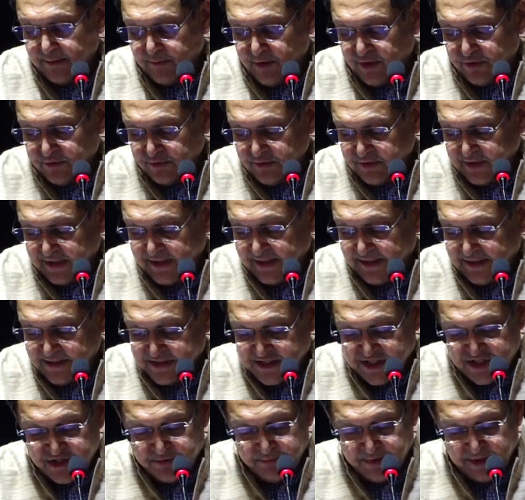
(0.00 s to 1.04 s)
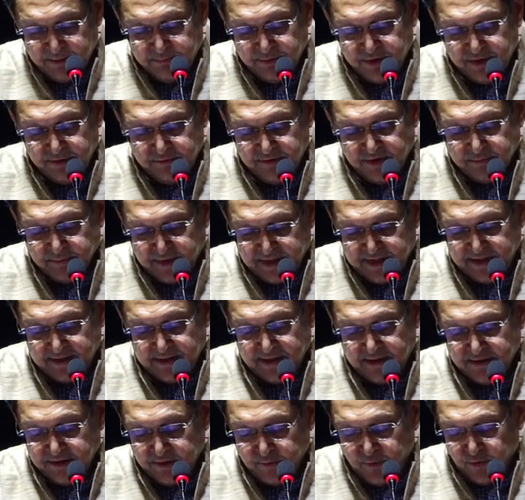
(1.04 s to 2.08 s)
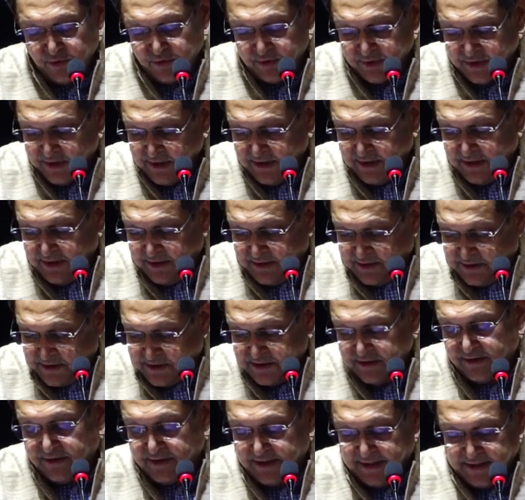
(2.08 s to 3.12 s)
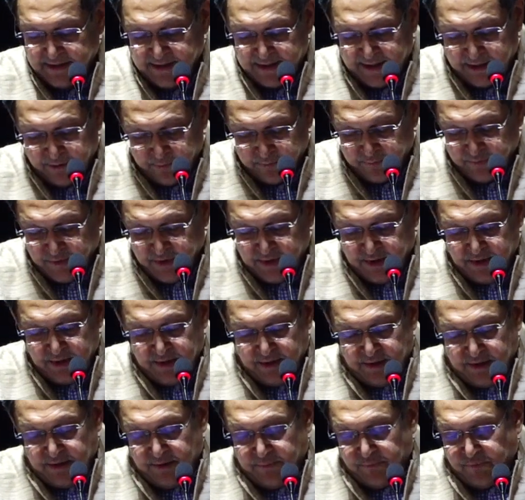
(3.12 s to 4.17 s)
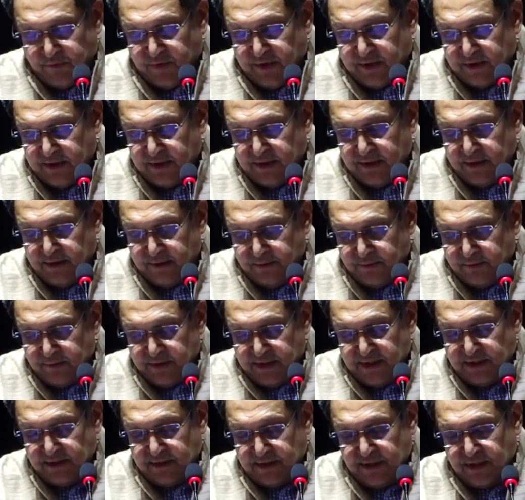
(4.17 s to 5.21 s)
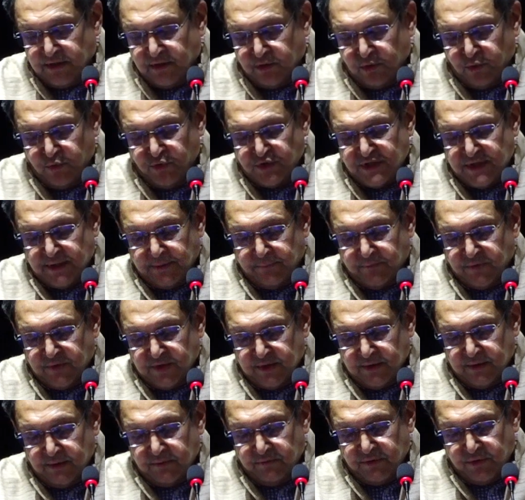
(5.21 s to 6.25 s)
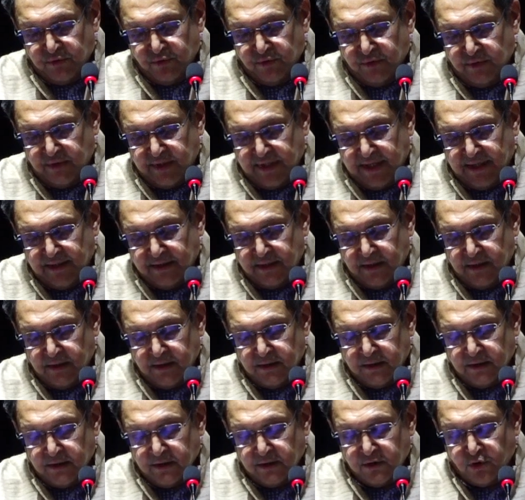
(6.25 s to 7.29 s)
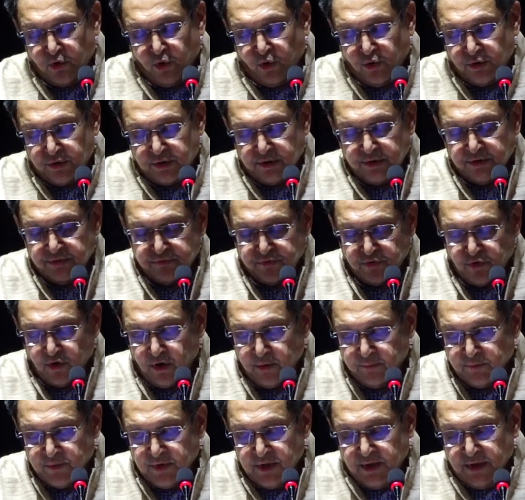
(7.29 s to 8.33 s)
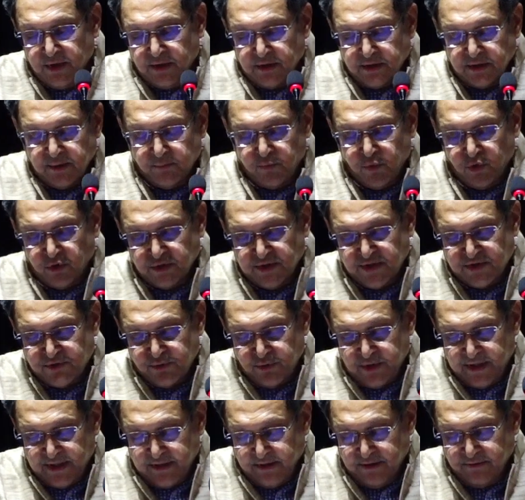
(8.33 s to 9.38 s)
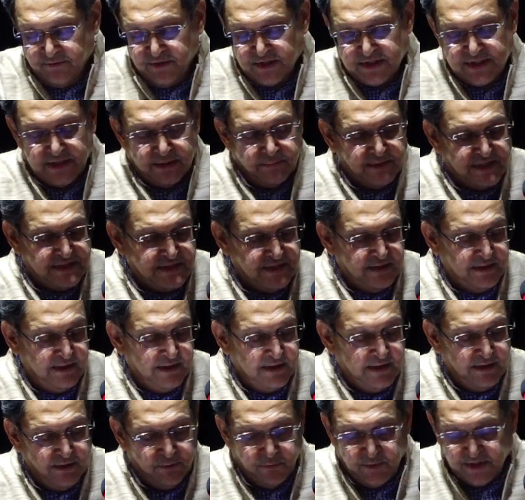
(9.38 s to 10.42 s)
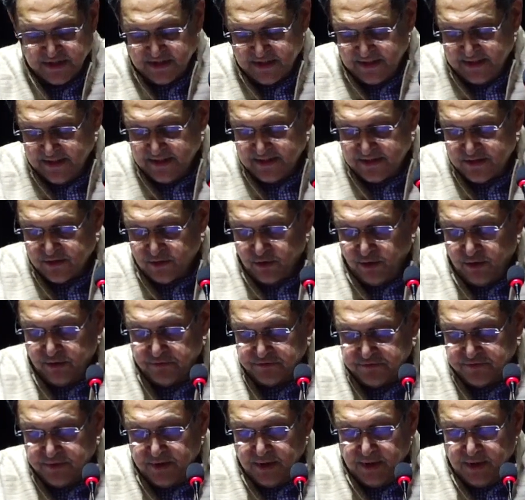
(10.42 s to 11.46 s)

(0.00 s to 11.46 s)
about an adjustment between merit and reward here and now. In conclusion, we would take a quote from the Bodha Sudhe, which are basically vachanas of